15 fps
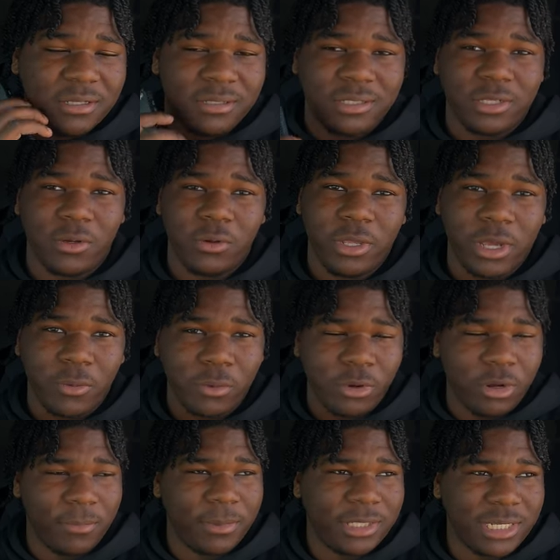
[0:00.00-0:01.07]
So yeah, we're
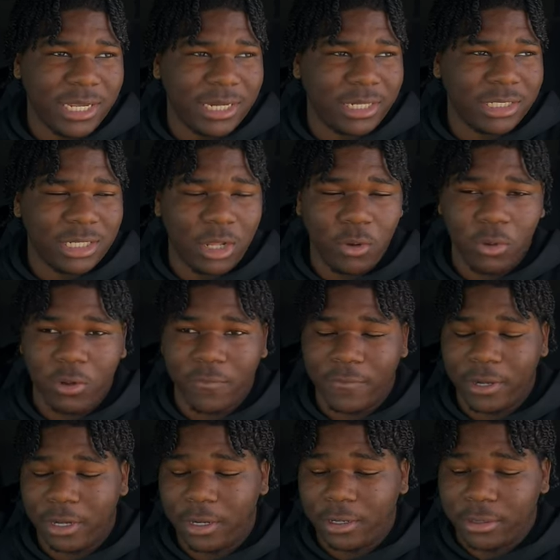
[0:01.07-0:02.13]
gonna be taking this load
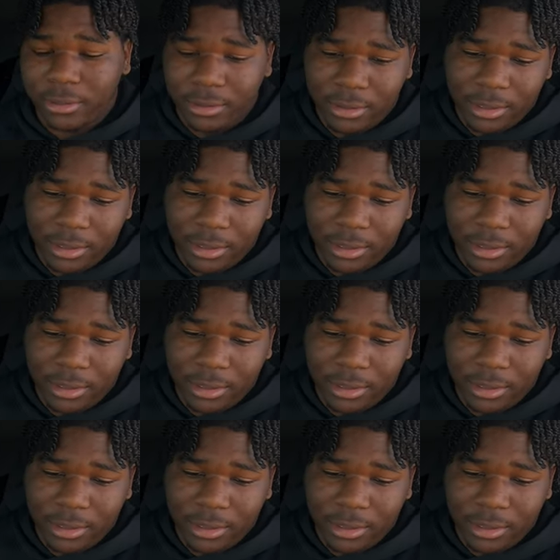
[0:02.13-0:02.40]
over there.